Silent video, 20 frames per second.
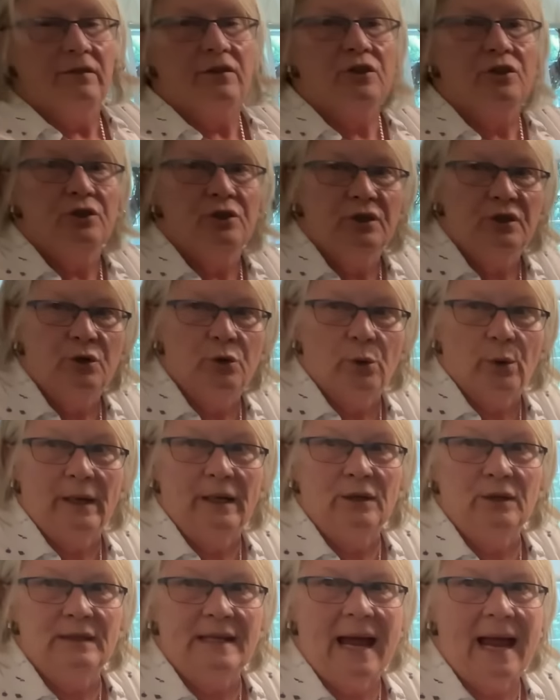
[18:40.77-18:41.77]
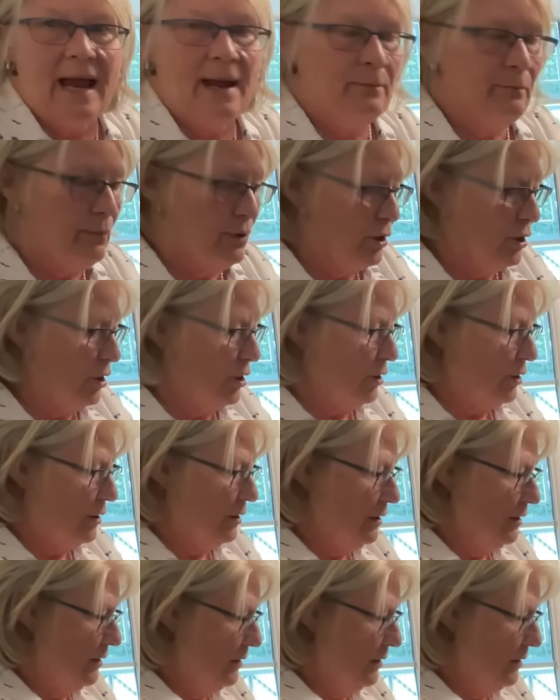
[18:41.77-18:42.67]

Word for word: a good grilled hamburger.